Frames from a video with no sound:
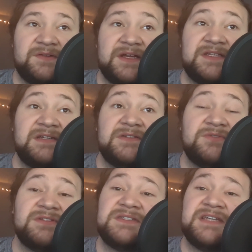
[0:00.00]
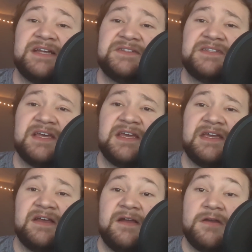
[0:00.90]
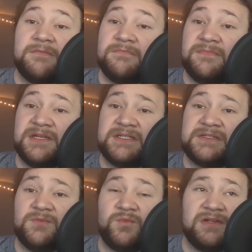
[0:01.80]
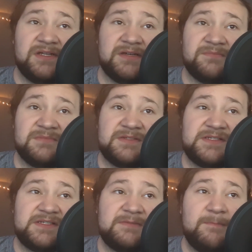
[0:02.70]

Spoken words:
electing to instead stay Miss Williams.